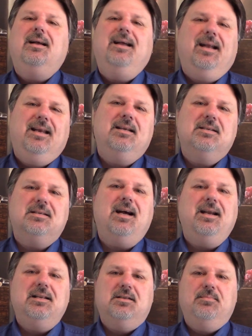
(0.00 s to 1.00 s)
and he
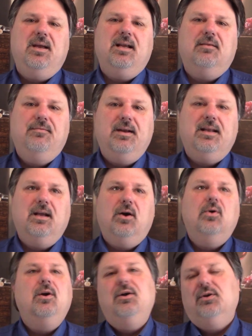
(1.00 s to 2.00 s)
decided to make a
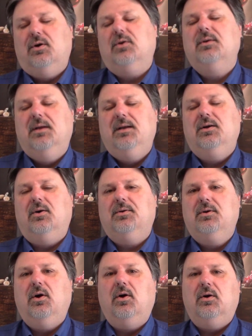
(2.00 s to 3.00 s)
video he called
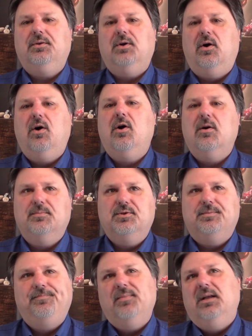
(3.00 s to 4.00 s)
Call to Arms.